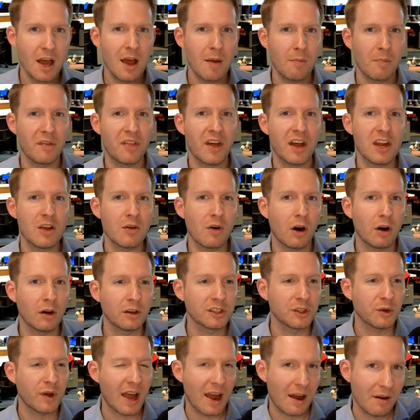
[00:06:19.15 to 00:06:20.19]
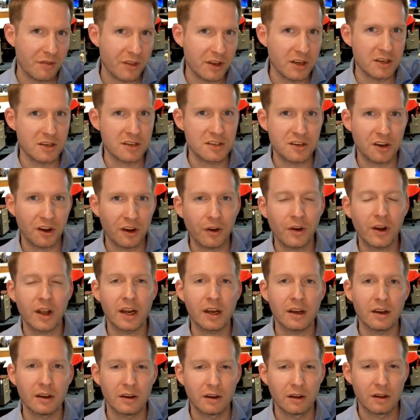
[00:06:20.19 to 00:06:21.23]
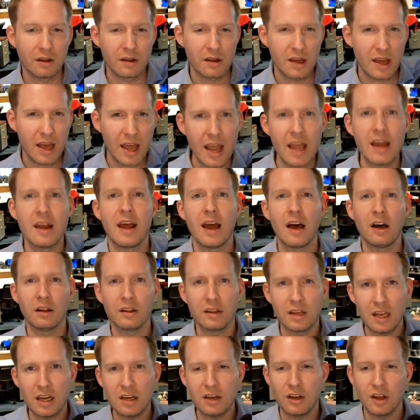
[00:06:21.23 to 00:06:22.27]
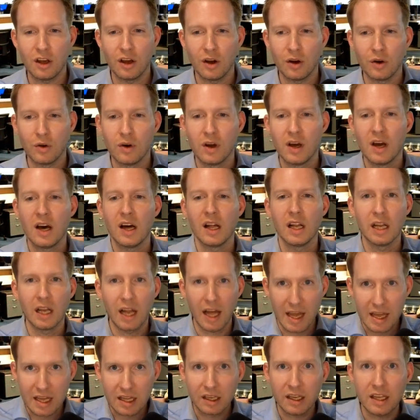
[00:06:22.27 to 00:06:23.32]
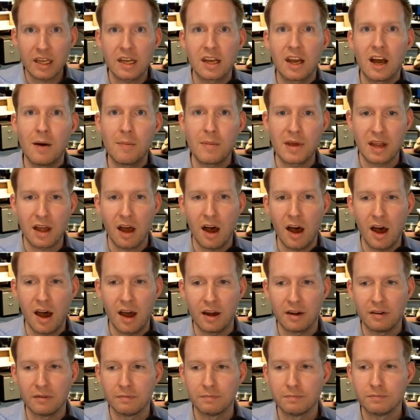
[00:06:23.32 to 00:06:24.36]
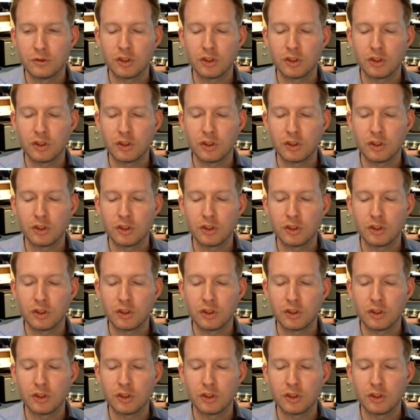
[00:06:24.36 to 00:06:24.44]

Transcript: But then you also have the deterrent in El Nino likely coming on.